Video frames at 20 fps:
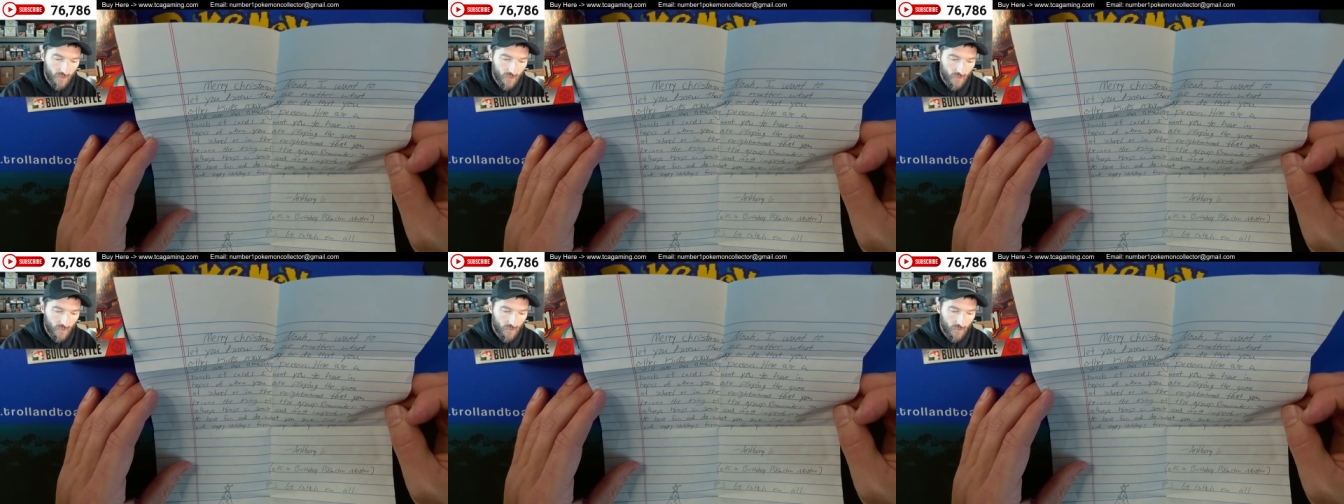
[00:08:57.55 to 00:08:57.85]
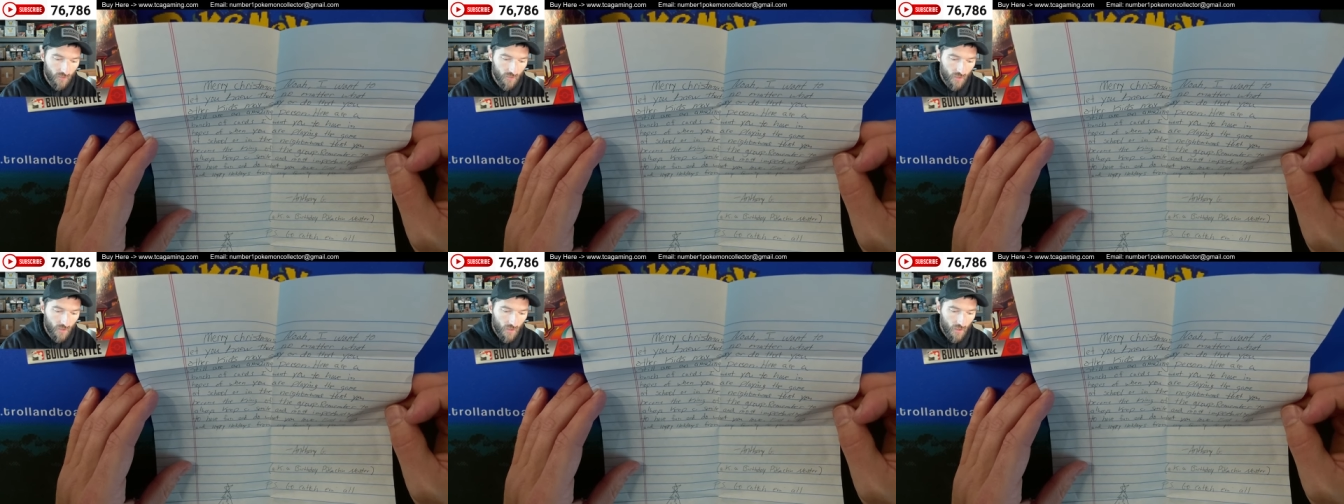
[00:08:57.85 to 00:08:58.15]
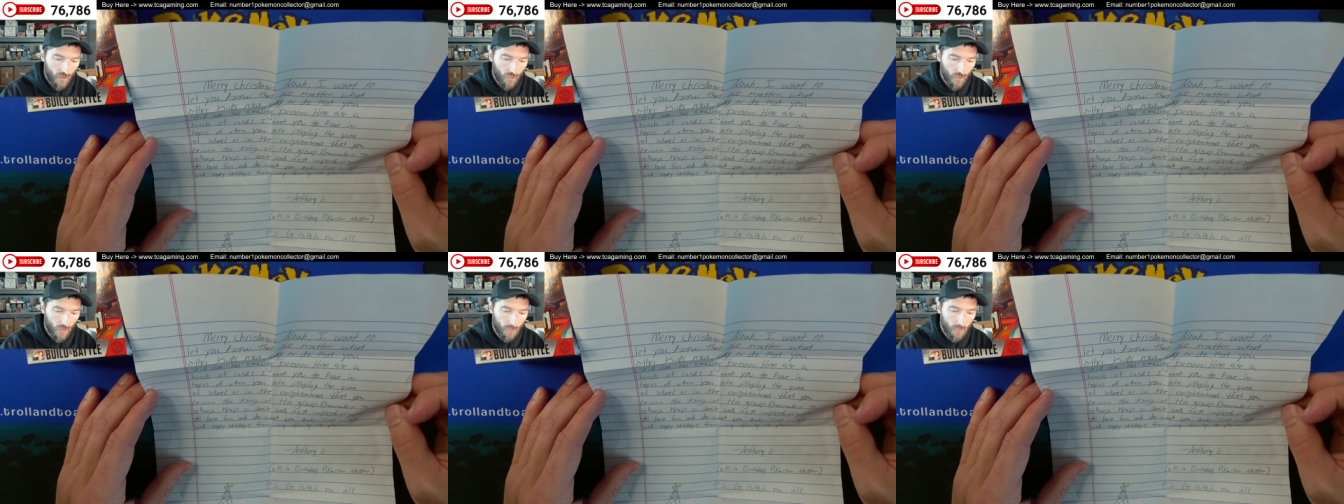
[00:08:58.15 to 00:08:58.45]
Here
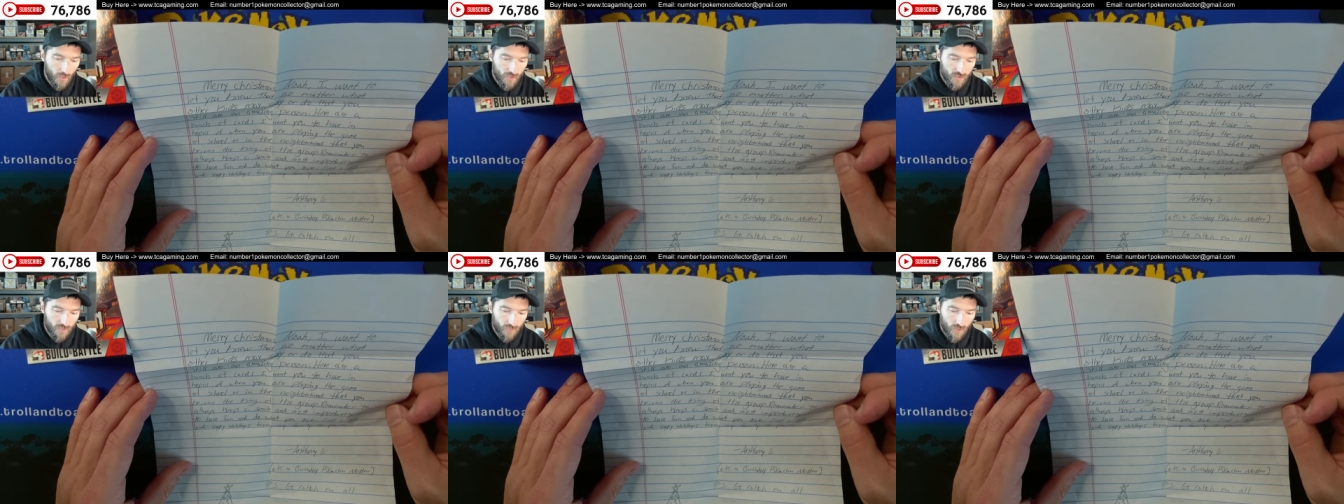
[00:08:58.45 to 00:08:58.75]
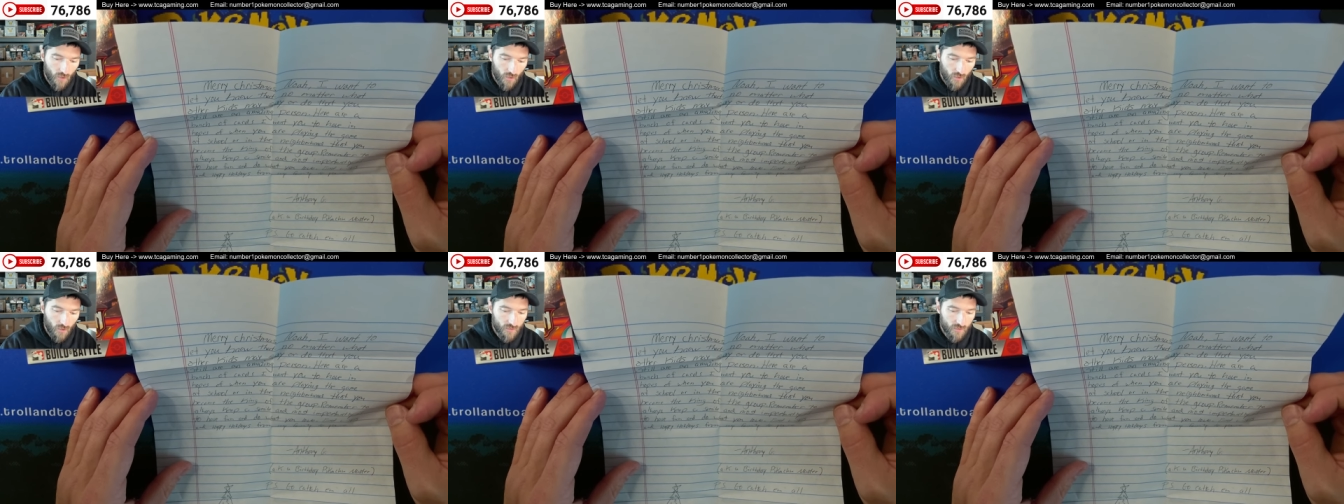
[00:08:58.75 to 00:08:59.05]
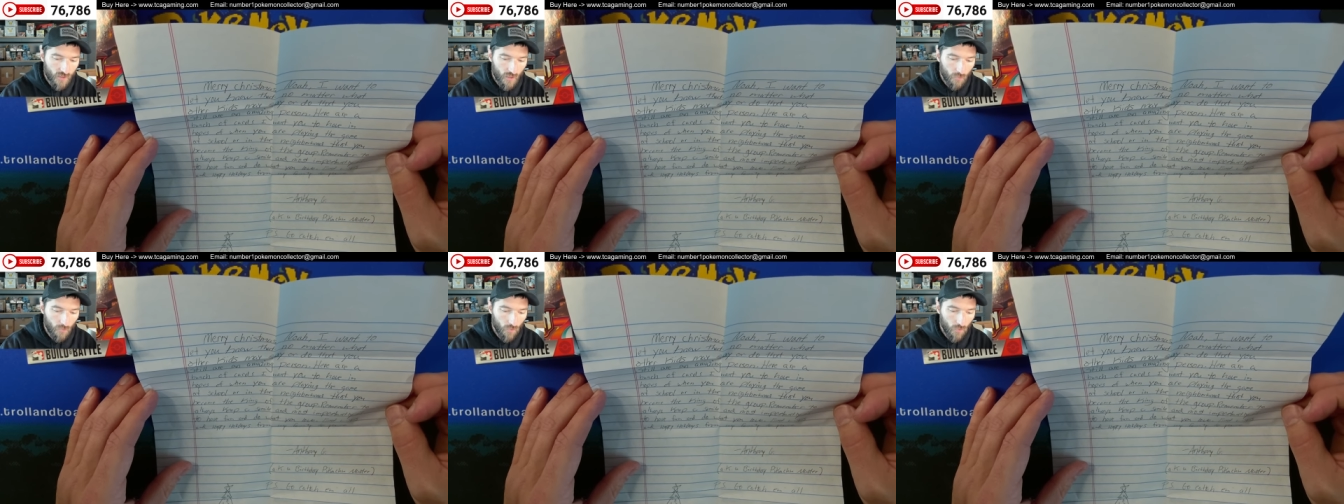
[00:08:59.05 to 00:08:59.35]
are a bunch of
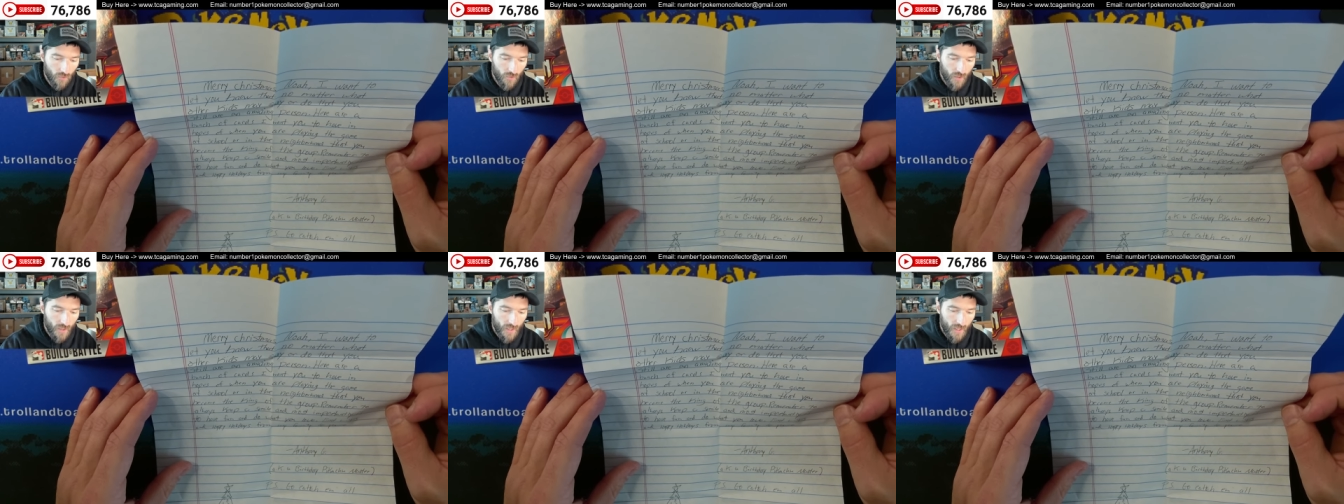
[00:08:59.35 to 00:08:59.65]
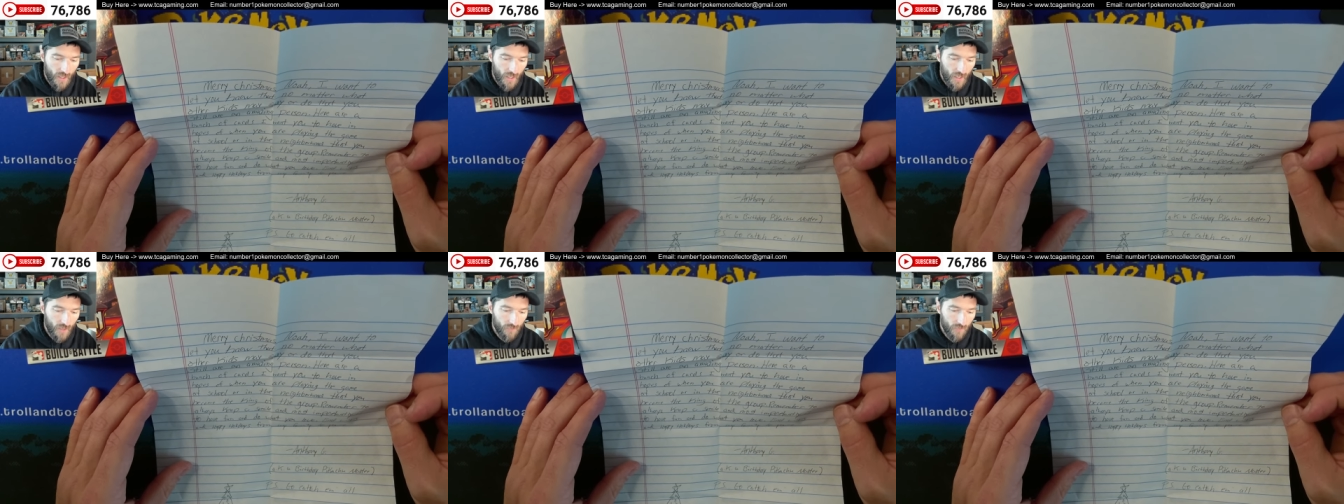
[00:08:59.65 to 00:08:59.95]
cards I want you to have